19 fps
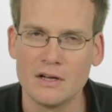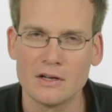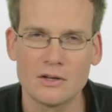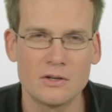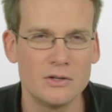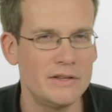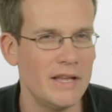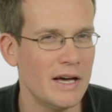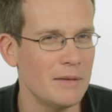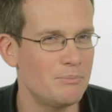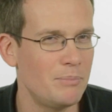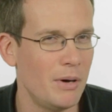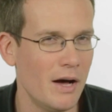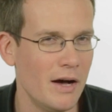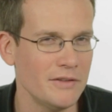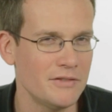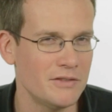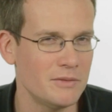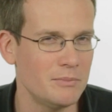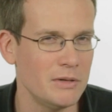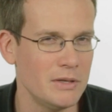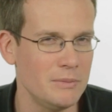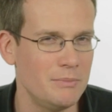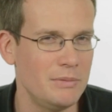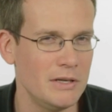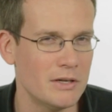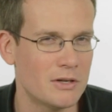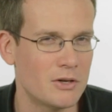Could that possibly
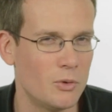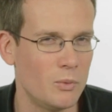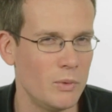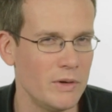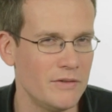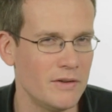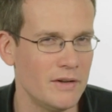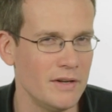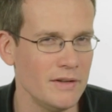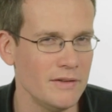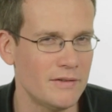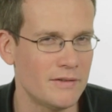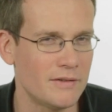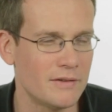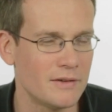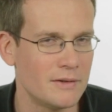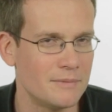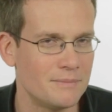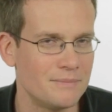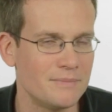be a coincidence?